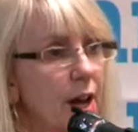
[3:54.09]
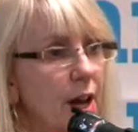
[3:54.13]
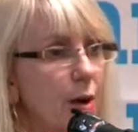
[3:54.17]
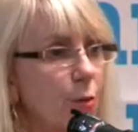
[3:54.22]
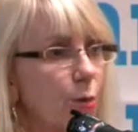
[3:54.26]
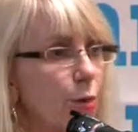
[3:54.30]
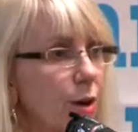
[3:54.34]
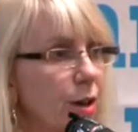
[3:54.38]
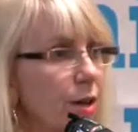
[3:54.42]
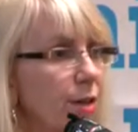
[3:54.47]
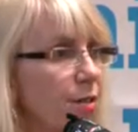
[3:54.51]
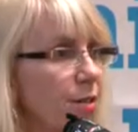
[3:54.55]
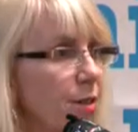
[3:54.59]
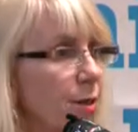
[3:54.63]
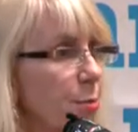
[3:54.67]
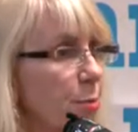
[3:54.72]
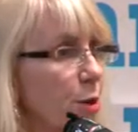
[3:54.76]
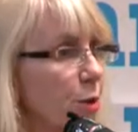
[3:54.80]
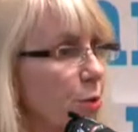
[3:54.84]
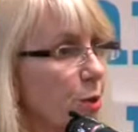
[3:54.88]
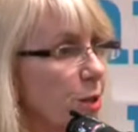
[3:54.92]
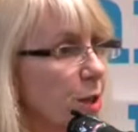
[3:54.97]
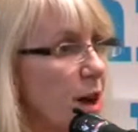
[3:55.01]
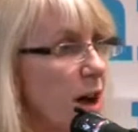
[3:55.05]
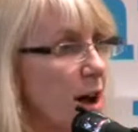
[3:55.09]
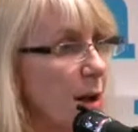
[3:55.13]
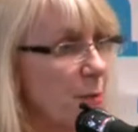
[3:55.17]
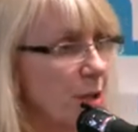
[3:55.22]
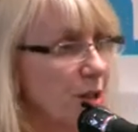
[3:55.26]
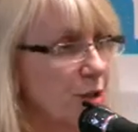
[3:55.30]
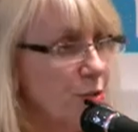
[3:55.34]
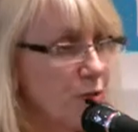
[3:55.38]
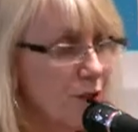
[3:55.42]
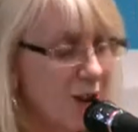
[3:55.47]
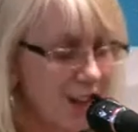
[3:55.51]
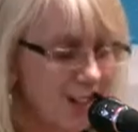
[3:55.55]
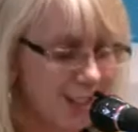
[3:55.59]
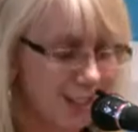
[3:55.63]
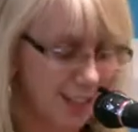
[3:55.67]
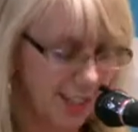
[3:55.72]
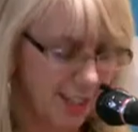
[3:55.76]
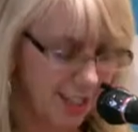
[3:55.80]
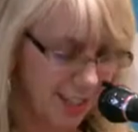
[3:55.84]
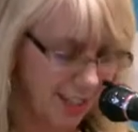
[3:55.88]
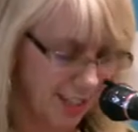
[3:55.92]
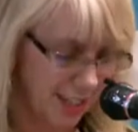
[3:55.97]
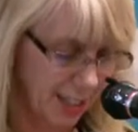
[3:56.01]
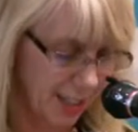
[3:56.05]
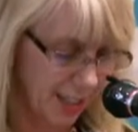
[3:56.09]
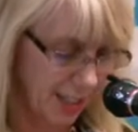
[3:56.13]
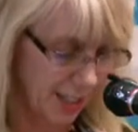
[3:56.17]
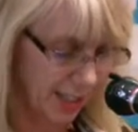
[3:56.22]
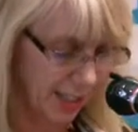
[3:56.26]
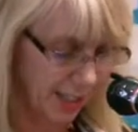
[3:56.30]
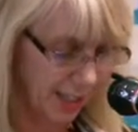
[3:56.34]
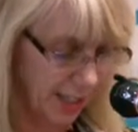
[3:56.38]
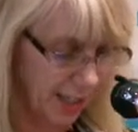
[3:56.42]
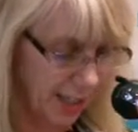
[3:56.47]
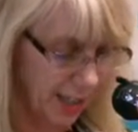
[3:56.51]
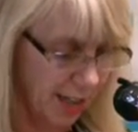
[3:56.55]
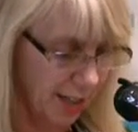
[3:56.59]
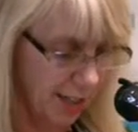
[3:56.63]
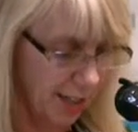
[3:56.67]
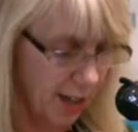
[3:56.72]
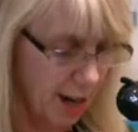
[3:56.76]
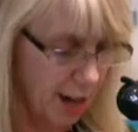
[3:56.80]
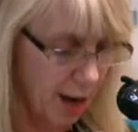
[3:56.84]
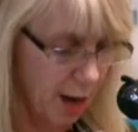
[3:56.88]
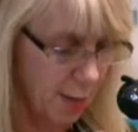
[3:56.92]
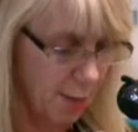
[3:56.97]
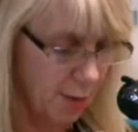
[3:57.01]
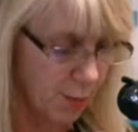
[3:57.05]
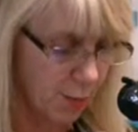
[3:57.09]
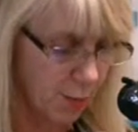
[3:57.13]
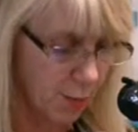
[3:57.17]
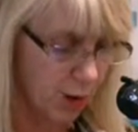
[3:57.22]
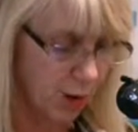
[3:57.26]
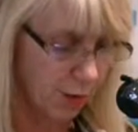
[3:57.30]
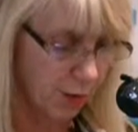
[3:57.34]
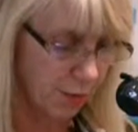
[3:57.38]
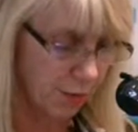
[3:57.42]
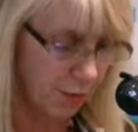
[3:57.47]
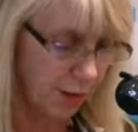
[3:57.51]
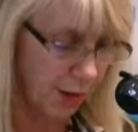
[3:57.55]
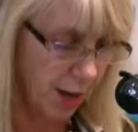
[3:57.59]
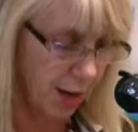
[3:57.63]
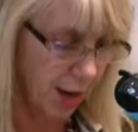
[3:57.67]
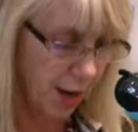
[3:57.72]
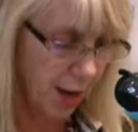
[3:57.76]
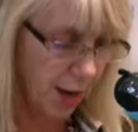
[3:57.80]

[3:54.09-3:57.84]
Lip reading: one of the most common chronic diseases in the Commonwealth.